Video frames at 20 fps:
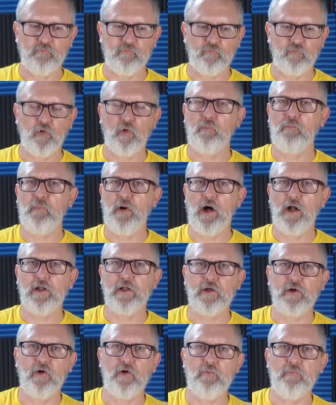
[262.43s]

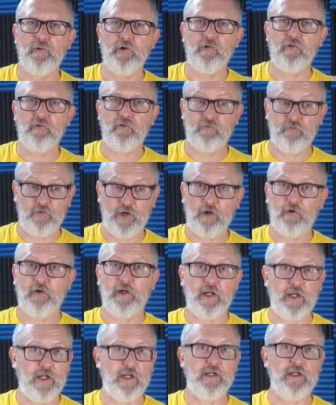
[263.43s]
robotic almost,
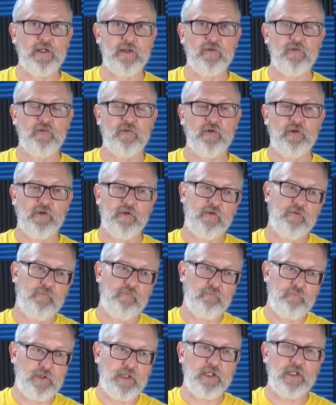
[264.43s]
very 80s.
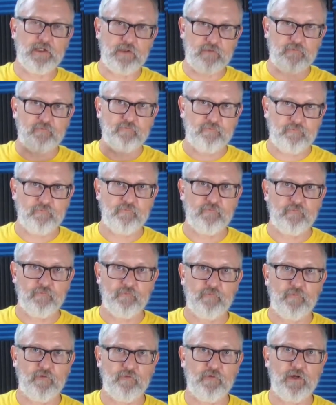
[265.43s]
Being
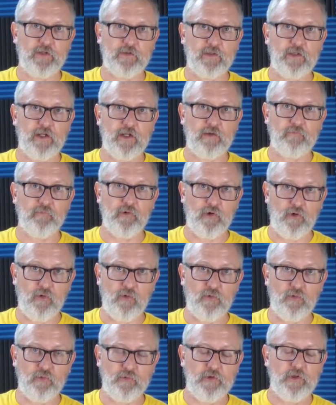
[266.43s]
the fact that I'm
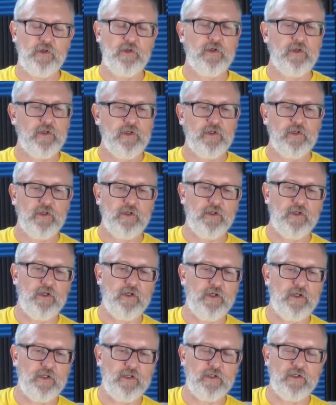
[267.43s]
old,
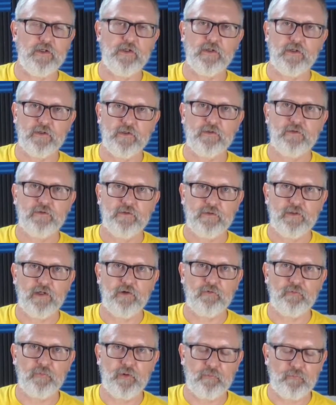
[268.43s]
I
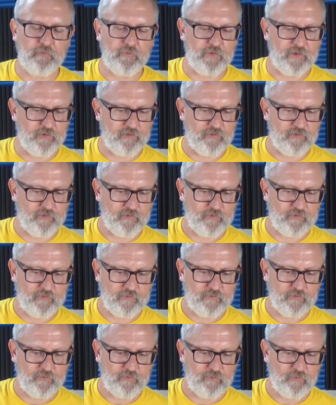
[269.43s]
remember this
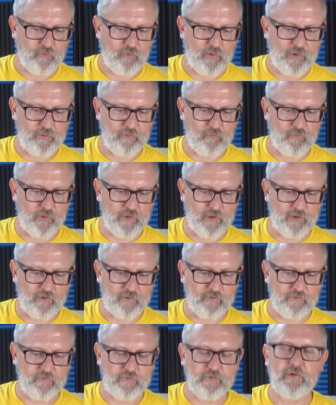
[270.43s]
quite
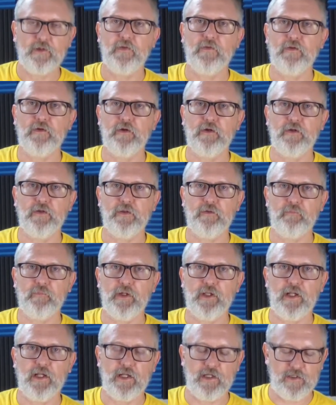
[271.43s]
well in the
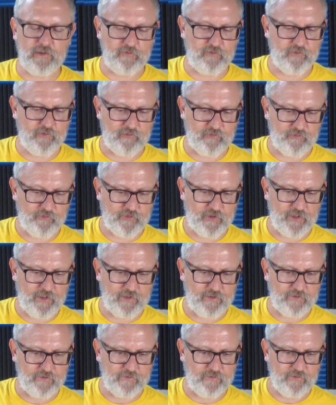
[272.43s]
mid-80s, this
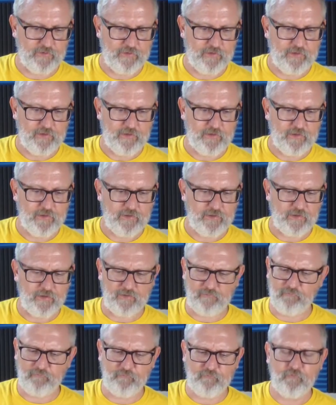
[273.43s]
style.
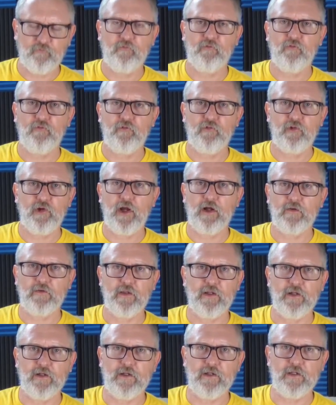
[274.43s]
I'm shocked that
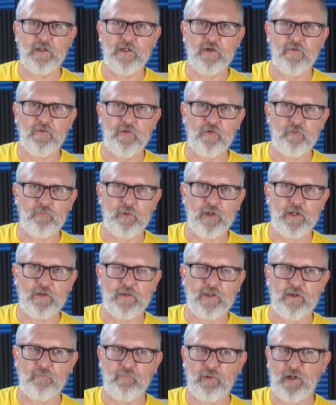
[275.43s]
I didn't hear this back
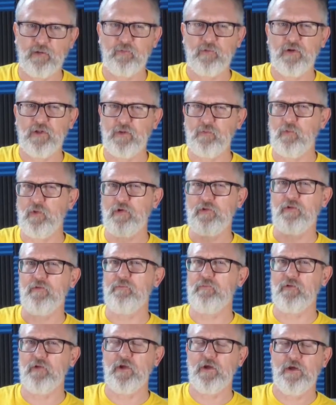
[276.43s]
then, but I really
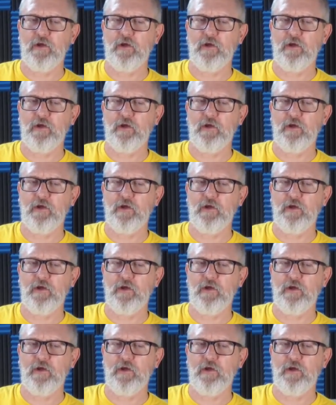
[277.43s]
wasn't